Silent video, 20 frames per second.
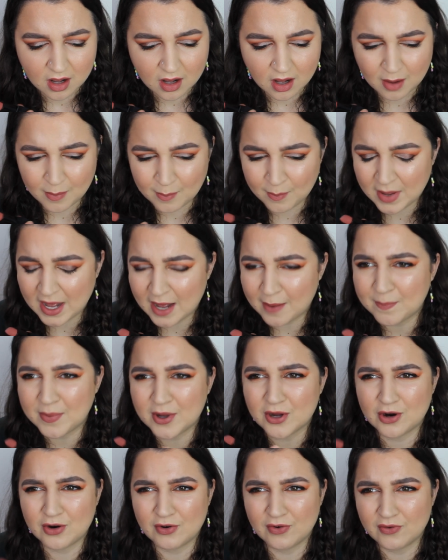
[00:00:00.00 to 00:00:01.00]
are matte
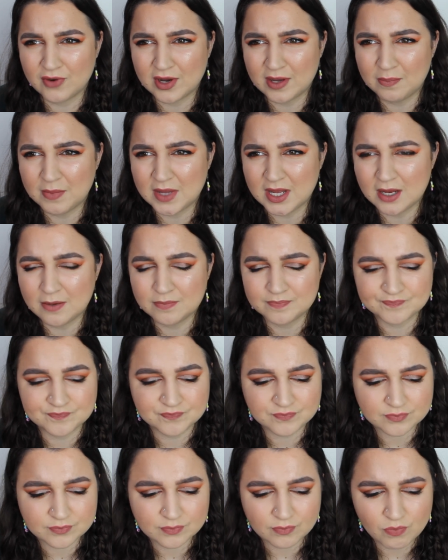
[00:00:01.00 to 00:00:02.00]
but creamy
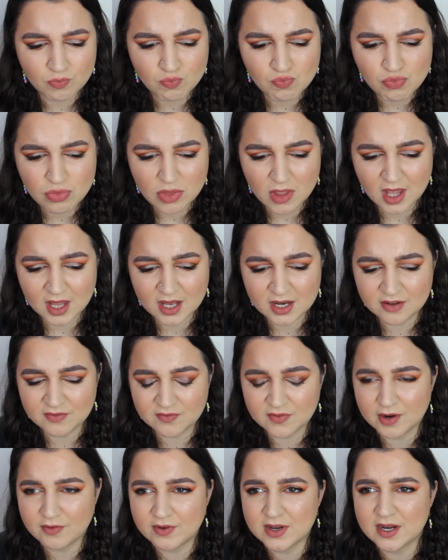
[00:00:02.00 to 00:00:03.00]
in a
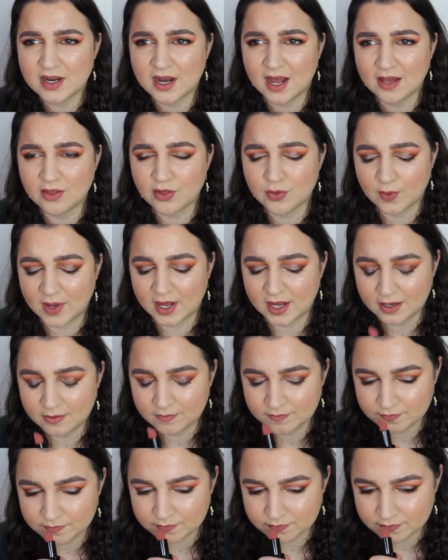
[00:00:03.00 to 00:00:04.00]
very nice
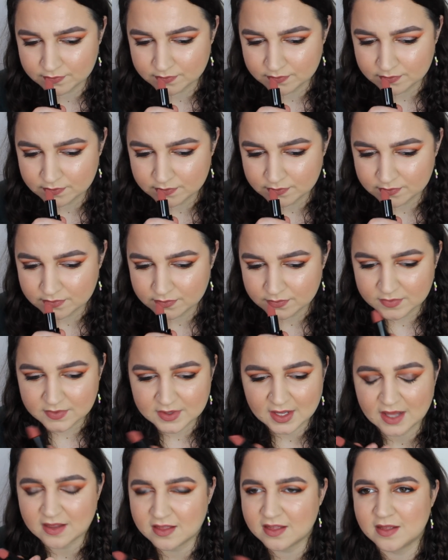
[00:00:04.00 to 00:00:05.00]
way.
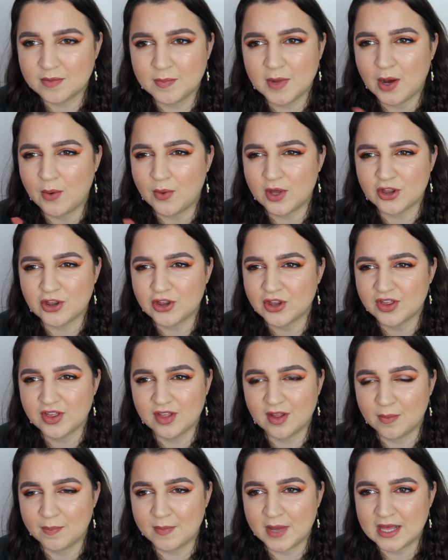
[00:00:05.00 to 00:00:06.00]
That smell is
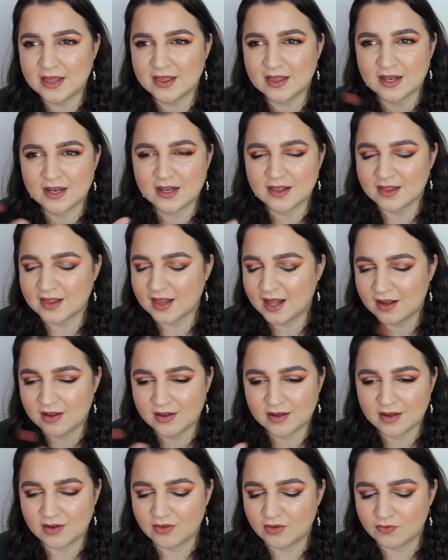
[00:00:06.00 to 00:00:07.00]
just amazing. It's
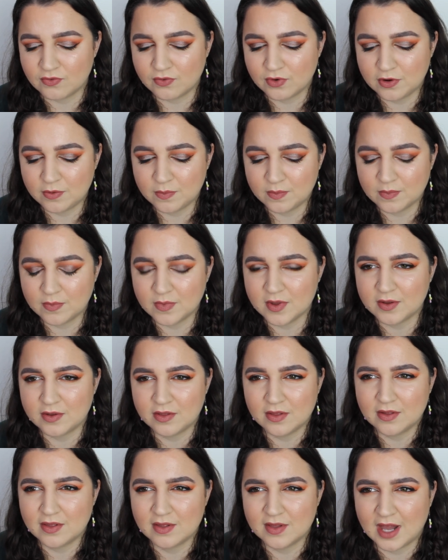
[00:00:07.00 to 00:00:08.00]
like a room,
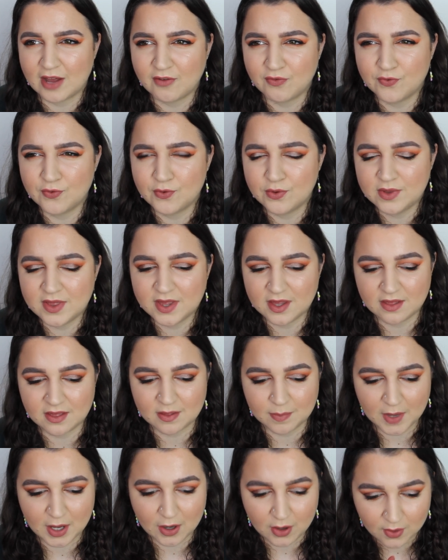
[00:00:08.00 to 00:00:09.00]
like, fruity
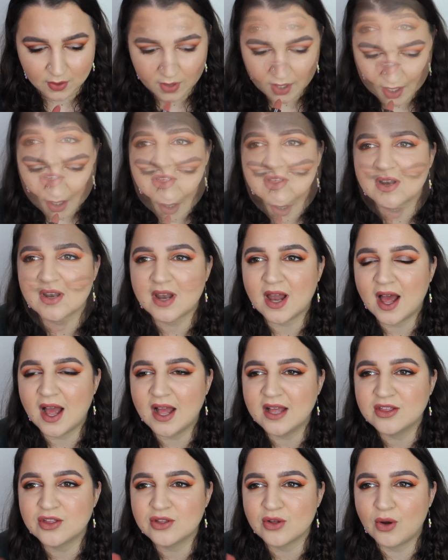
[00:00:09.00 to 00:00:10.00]
smell. Just
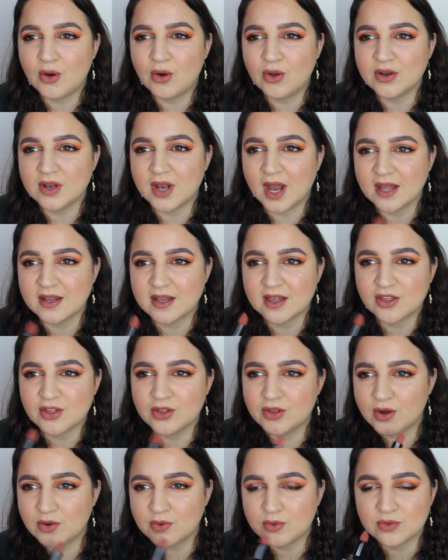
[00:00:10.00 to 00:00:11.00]
glides on, like, there's
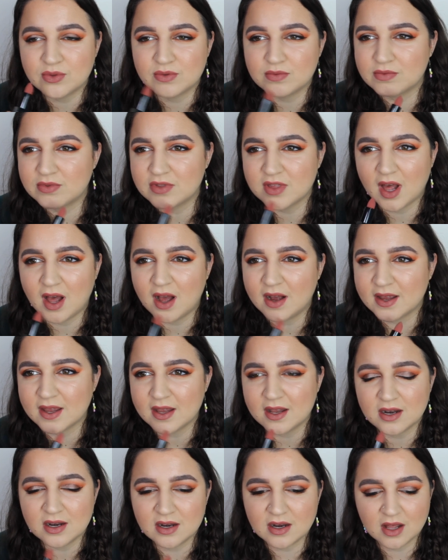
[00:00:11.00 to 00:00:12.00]
no
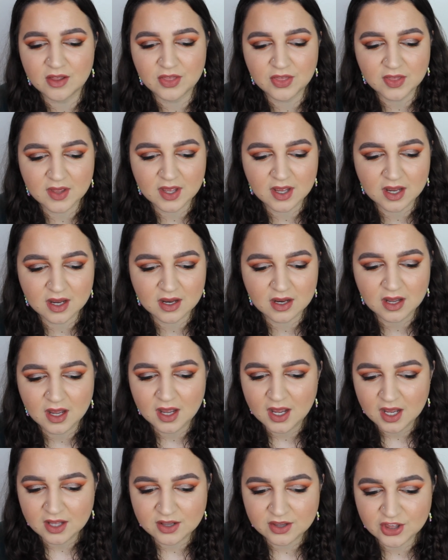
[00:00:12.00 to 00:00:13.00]
tugging, nothing.
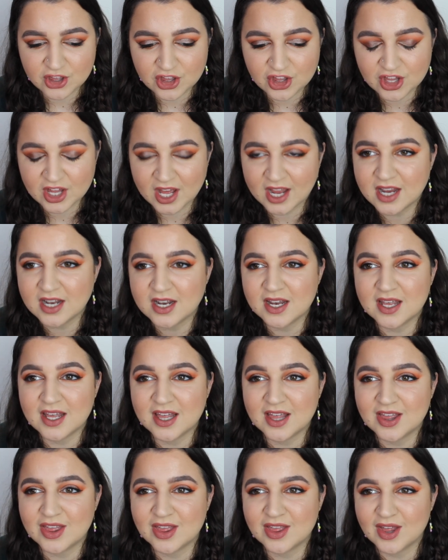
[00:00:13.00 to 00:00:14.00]
This shade
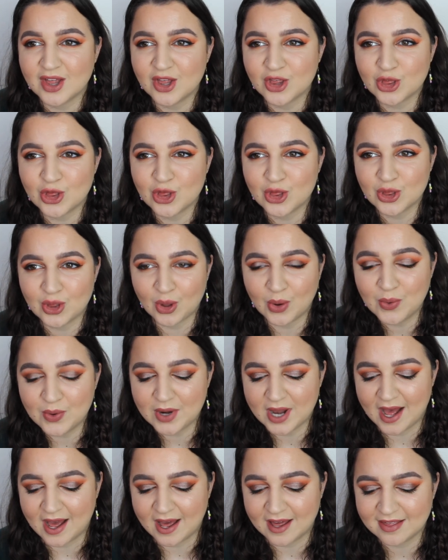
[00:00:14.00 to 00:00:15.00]
is so
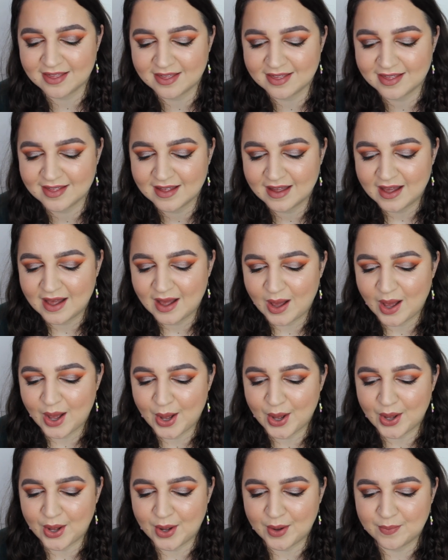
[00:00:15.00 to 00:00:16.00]
nice.
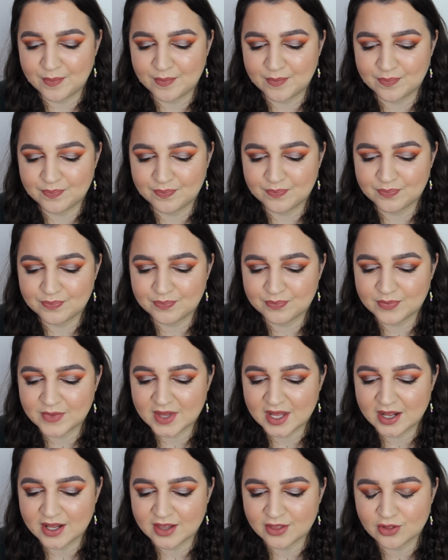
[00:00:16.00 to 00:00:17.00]
But
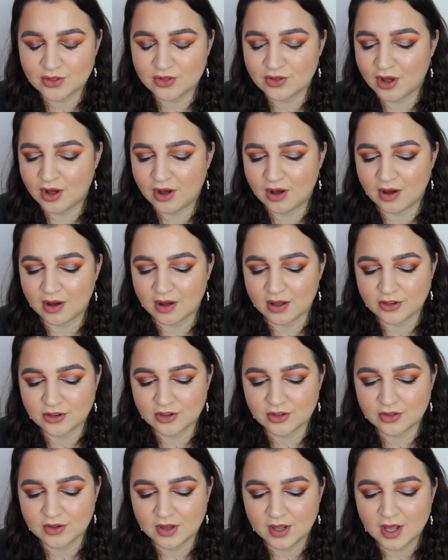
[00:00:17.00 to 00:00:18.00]

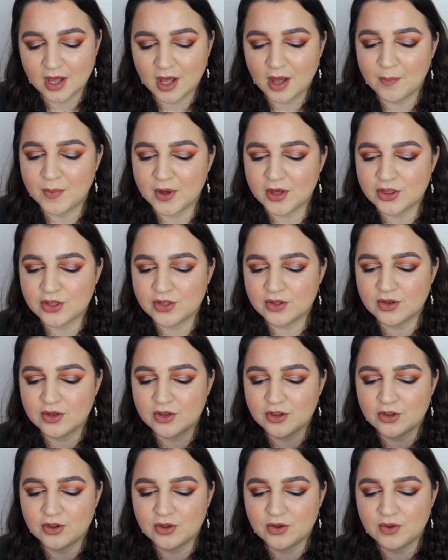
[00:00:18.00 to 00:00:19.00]
as soon
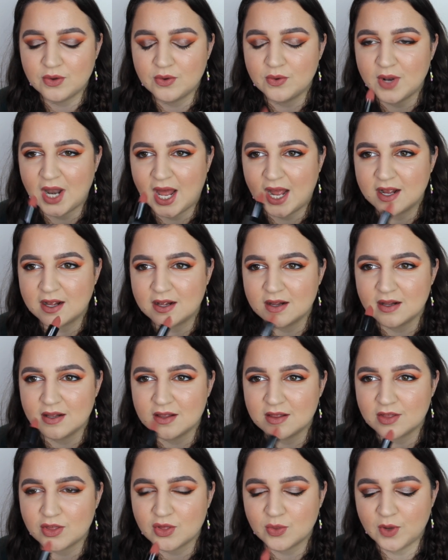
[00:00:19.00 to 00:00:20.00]
as you like
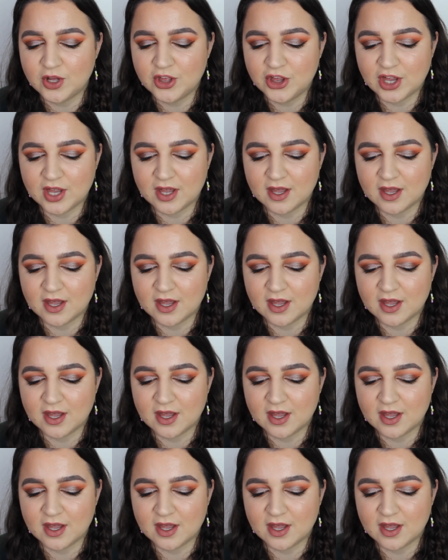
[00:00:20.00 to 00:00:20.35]
swatch